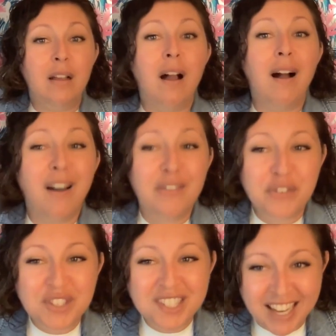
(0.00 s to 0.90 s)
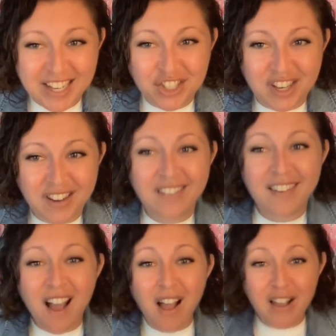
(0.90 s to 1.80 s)
conversation,
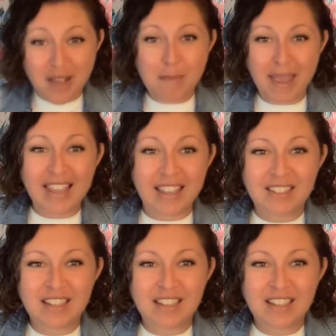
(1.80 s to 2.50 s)
not a command.